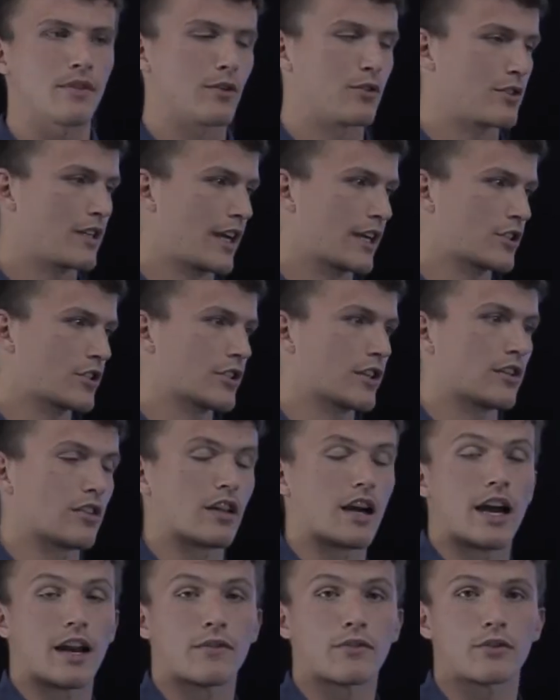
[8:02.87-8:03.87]
There was actually a
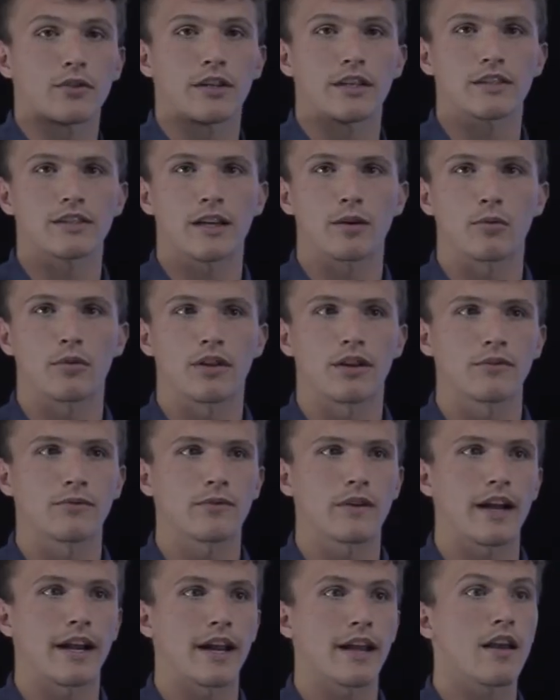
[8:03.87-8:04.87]
lot of Greeks that were there
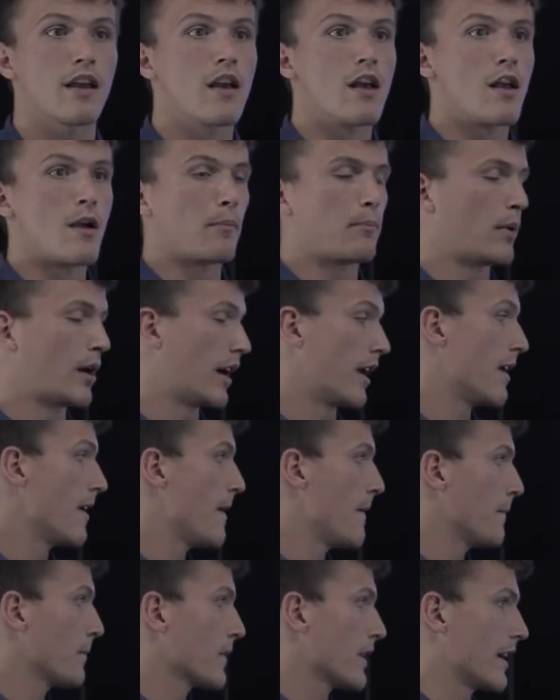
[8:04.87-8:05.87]
fighting,
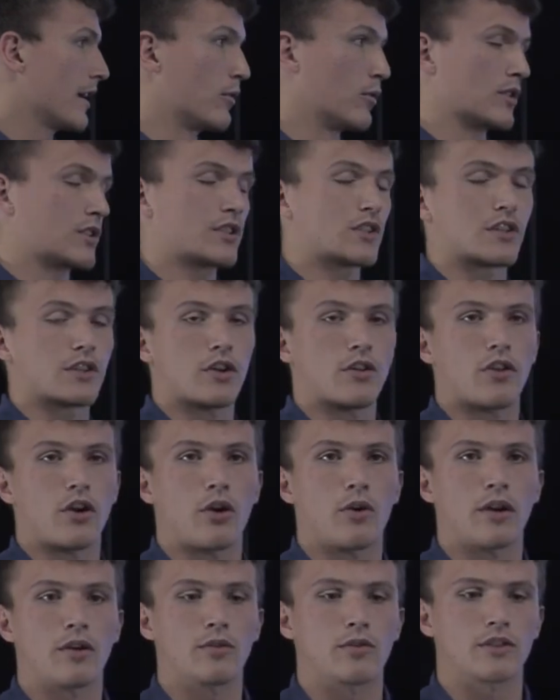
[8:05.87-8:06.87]
but it was still,
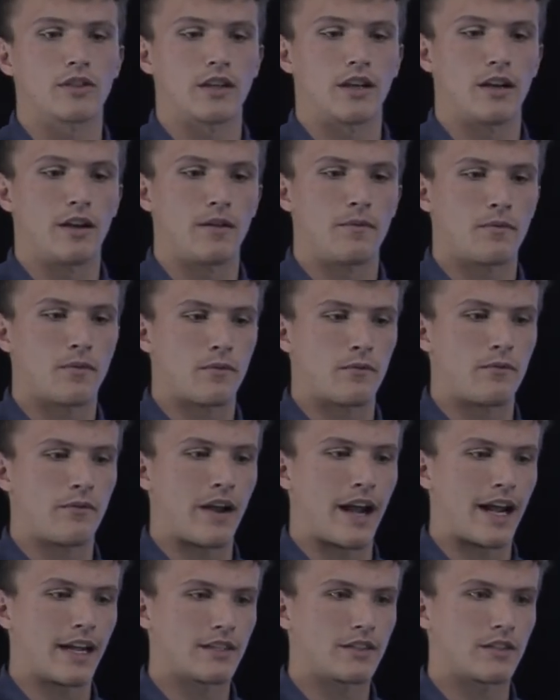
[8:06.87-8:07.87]
though, it was a
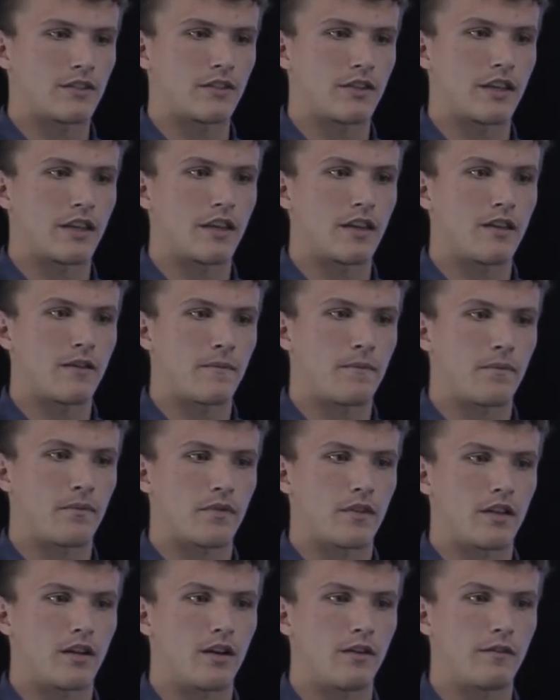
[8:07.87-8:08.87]
vastly
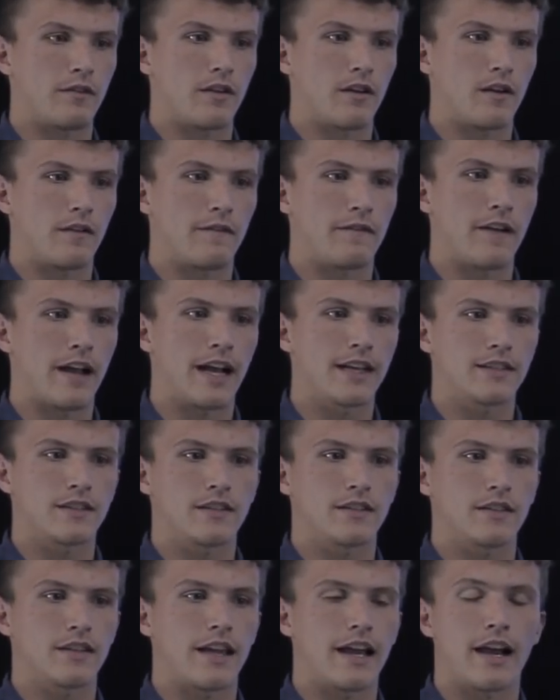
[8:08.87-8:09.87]

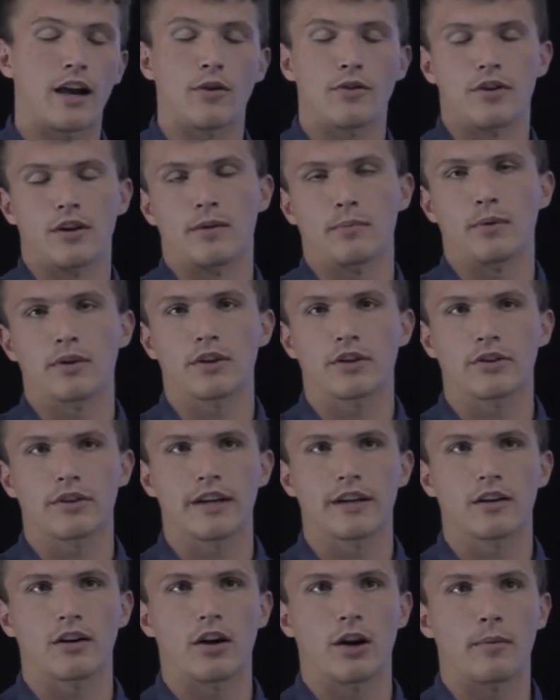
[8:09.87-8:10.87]
outnumbered
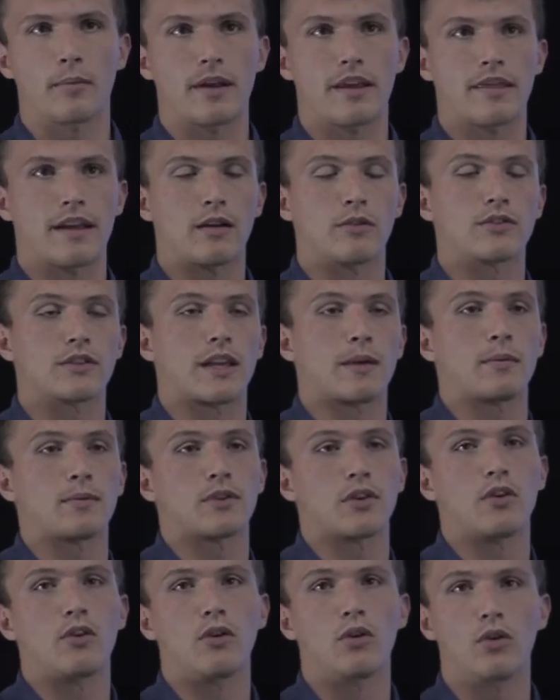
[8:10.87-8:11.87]
Greek army that was able
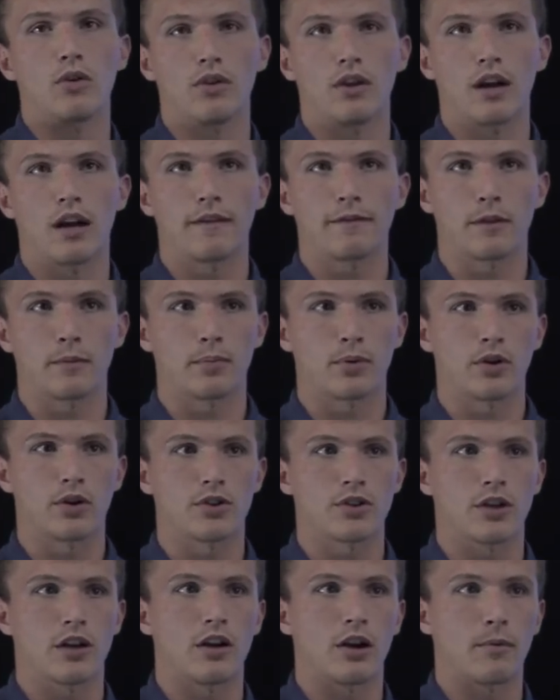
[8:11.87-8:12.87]
to hold off the
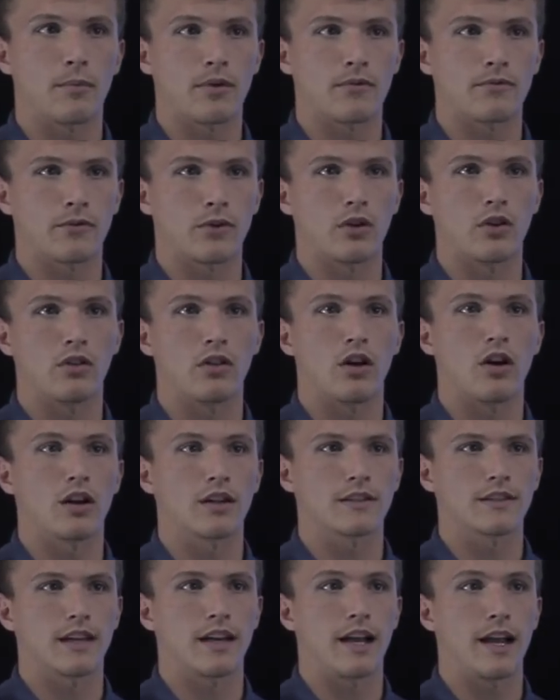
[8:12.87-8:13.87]
Persian army for a
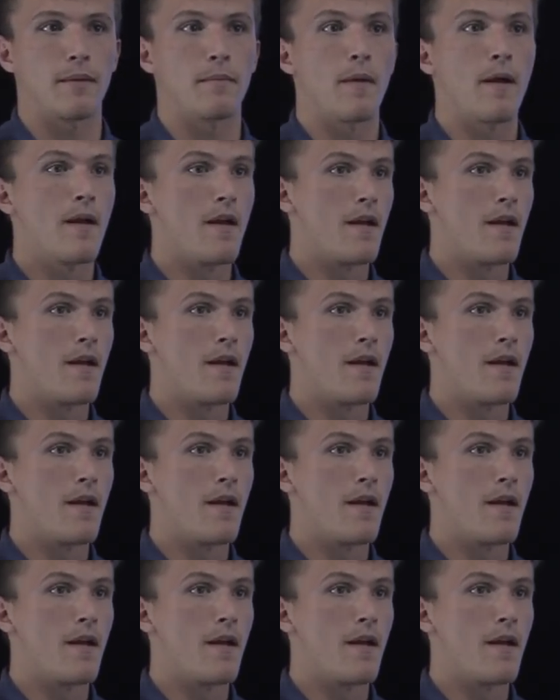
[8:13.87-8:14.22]
long time.